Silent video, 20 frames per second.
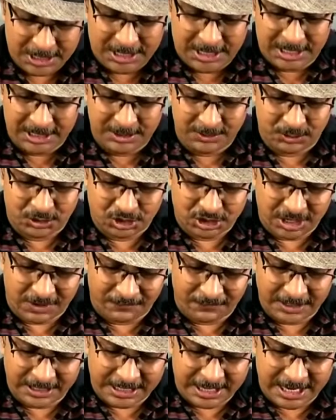you
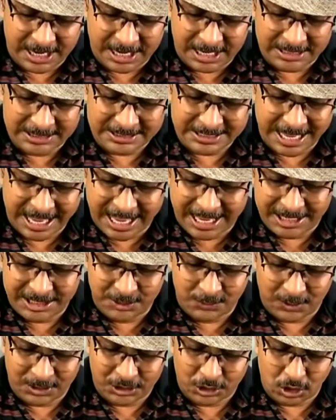shuffle the cards and
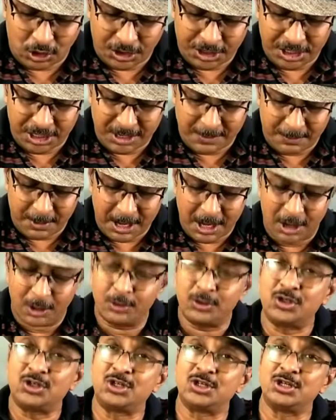you are talking
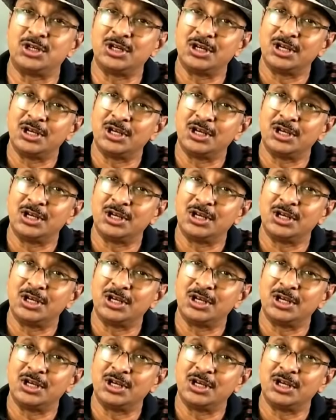about